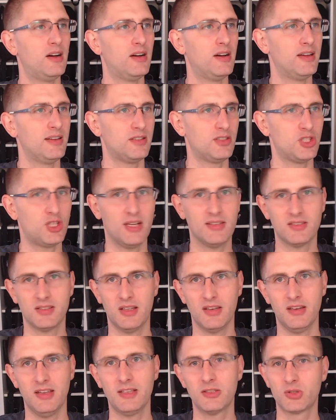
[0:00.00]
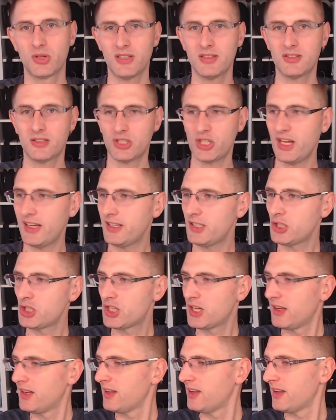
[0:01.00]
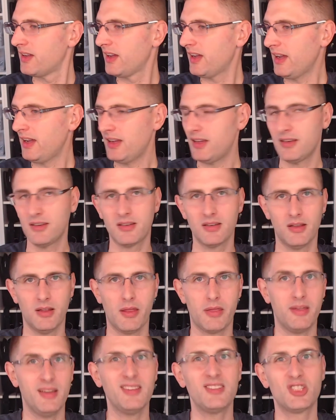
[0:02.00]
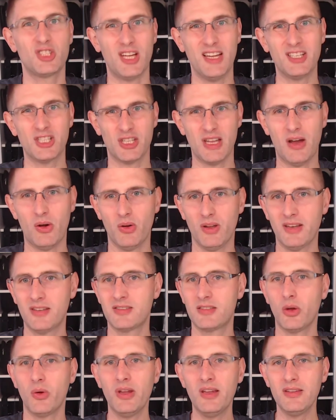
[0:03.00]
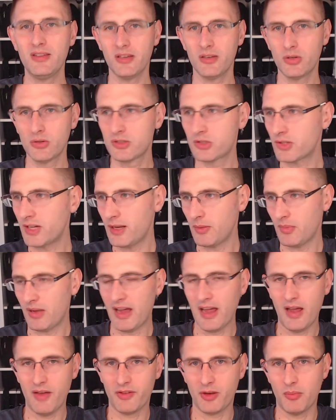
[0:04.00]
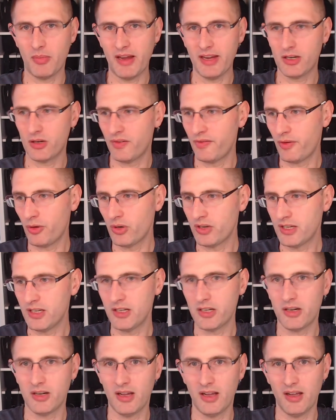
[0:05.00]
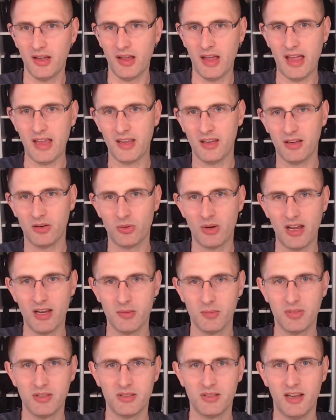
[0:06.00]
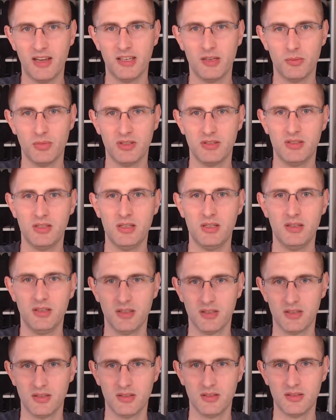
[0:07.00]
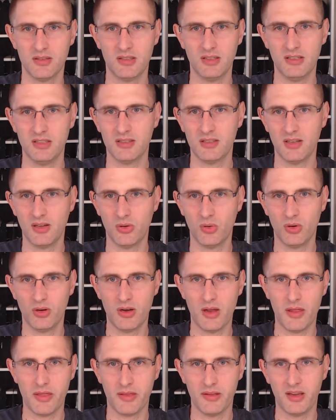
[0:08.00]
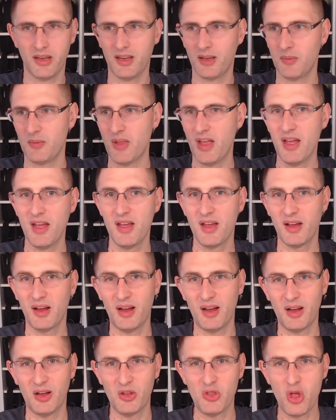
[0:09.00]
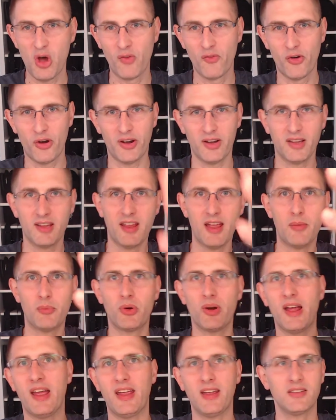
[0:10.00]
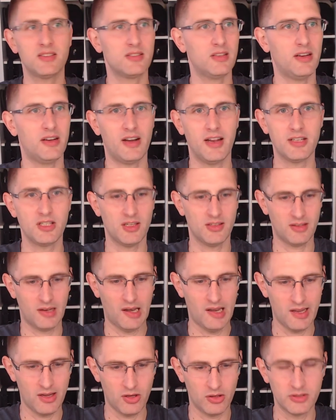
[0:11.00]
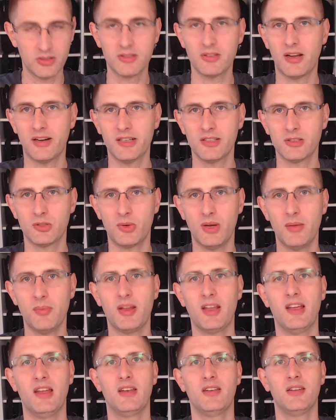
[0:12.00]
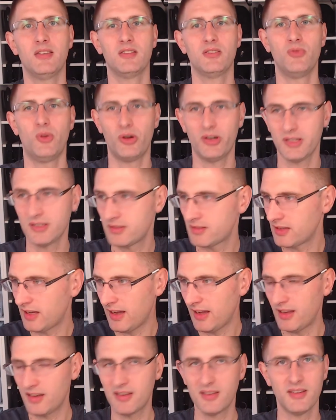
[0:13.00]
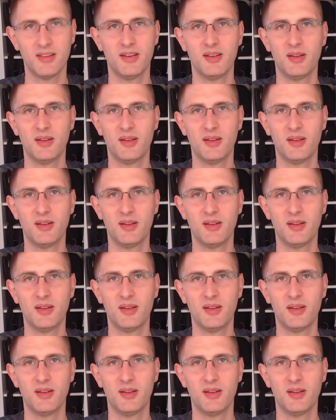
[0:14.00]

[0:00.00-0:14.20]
It's just that interests change and things change. Now, it's so easy to stream. I have the microphone here hanging right beside the PC. You see, so nothing, no work, camera hangs there. I just click on start streaming and this works. And